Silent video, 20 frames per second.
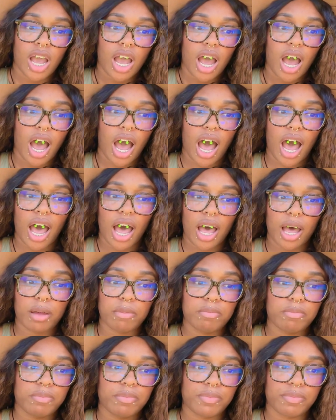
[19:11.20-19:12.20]

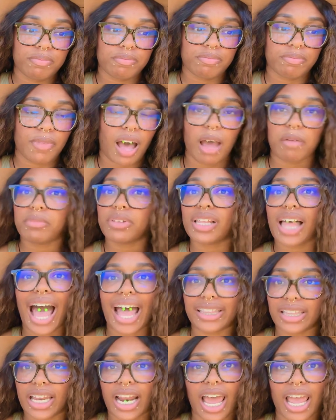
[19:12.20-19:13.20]
I'm glad
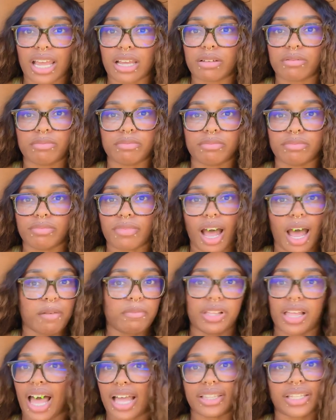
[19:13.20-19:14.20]
that
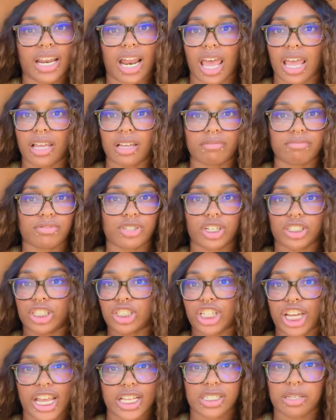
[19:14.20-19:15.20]
I took the
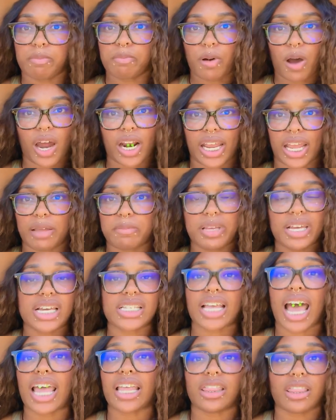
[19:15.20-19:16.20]
chance and bought it, because
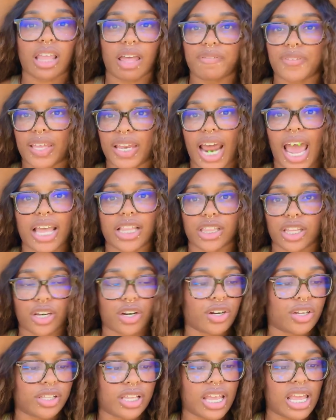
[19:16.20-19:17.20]
I love it. I
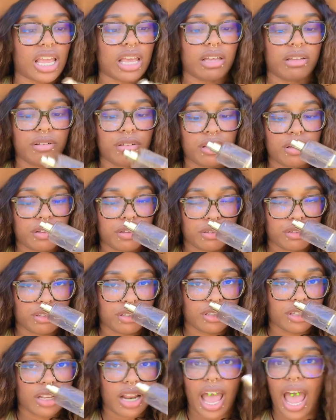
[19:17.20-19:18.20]
literally
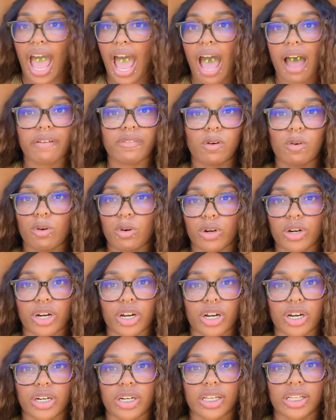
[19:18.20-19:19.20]
have
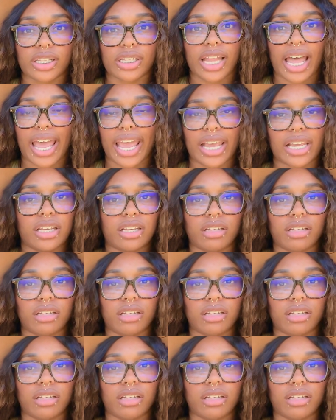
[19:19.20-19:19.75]
ordered like